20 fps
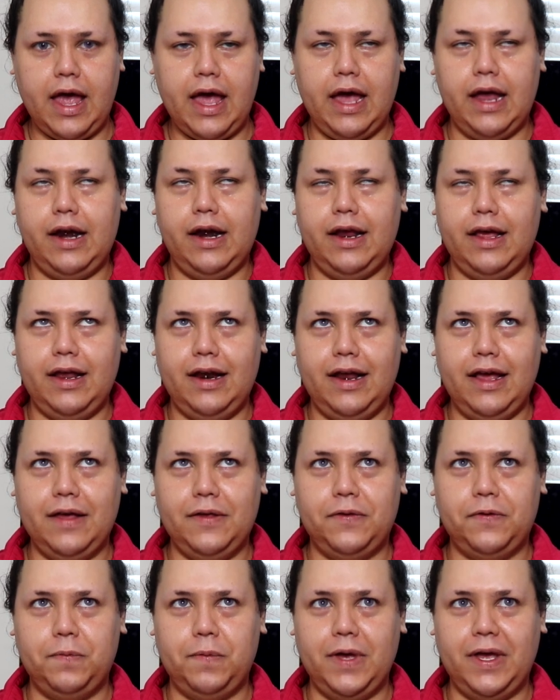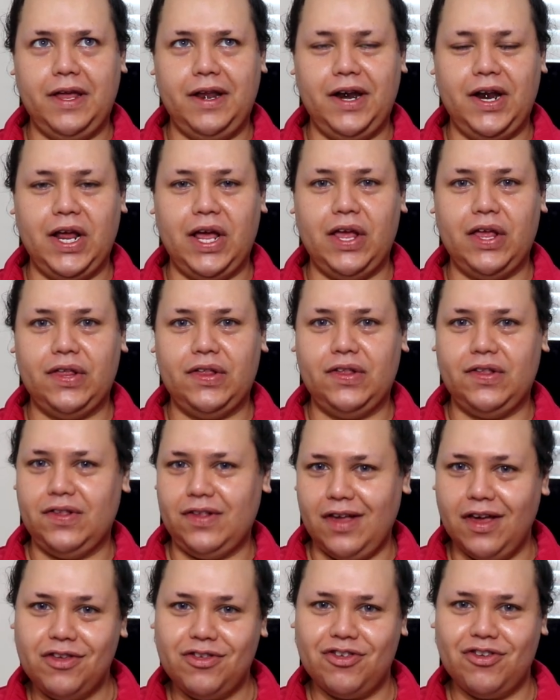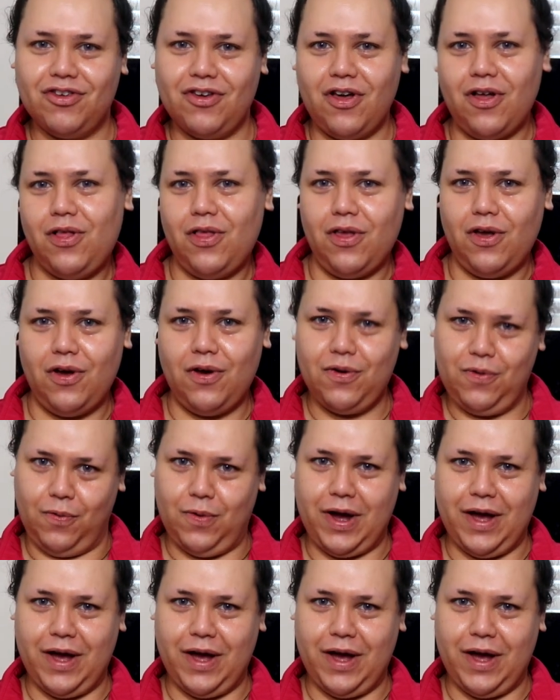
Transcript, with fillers: and it has been such a long